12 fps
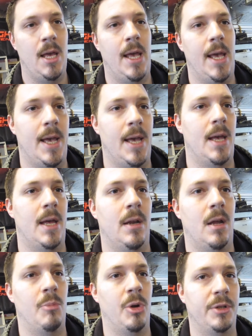
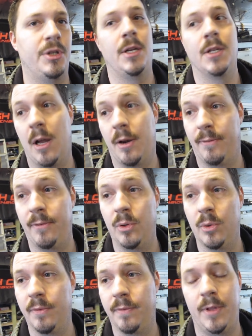and I'm going to change out a
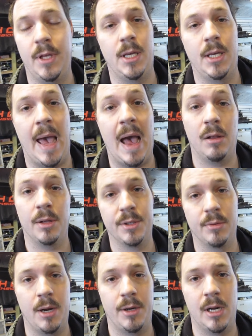few of the
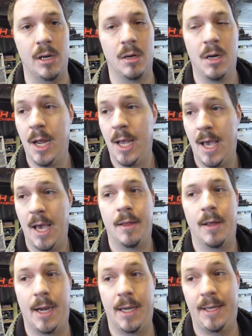outlets around here
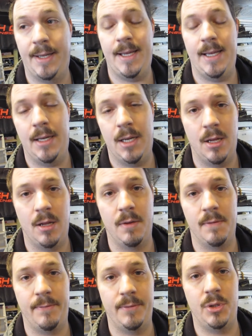that I need
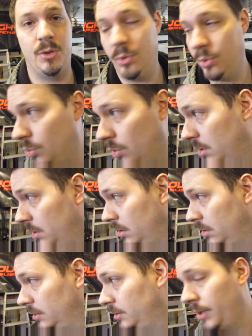to
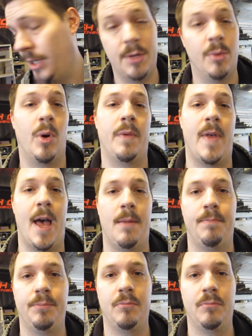run that.